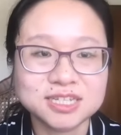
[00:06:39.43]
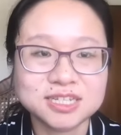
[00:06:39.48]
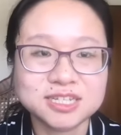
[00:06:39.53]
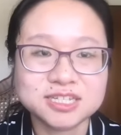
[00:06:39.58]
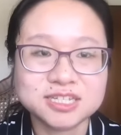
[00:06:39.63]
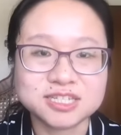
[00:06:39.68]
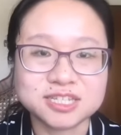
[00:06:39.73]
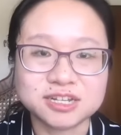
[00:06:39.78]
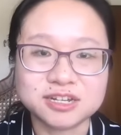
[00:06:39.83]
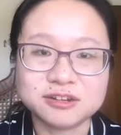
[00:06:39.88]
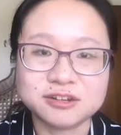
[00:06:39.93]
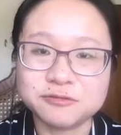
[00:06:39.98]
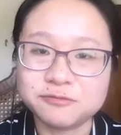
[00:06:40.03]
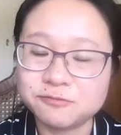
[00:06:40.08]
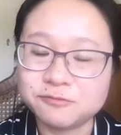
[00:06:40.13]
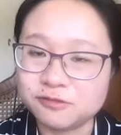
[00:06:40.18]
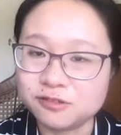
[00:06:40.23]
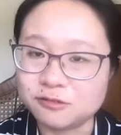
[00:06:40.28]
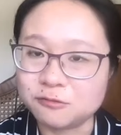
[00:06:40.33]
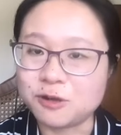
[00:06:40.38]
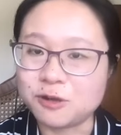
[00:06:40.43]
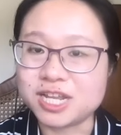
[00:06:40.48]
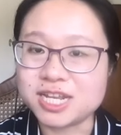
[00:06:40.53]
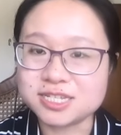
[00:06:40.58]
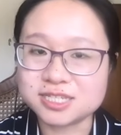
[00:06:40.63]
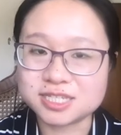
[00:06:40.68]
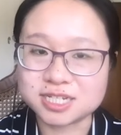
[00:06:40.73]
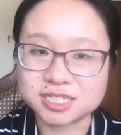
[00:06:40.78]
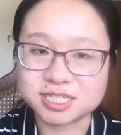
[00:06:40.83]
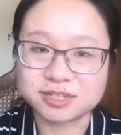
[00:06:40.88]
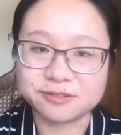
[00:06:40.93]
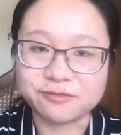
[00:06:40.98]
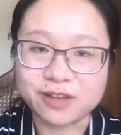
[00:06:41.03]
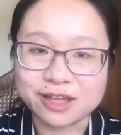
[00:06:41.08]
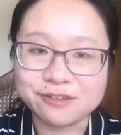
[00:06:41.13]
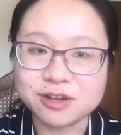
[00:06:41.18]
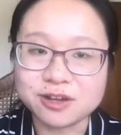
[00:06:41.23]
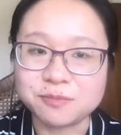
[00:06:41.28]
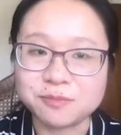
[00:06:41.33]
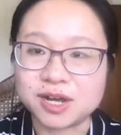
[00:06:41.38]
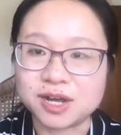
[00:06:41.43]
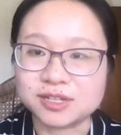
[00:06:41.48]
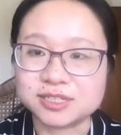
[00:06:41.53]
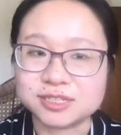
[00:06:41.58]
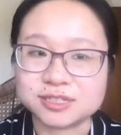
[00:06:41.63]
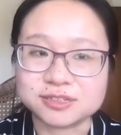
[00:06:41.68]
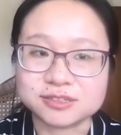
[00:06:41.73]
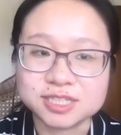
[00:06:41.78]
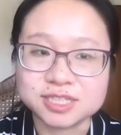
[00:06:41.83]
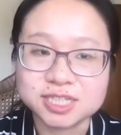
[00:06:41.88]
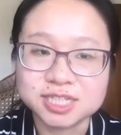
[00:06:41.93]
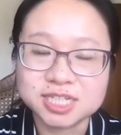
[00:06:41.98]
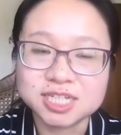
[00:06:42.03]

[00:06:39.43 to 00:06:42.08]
So what is the survival model?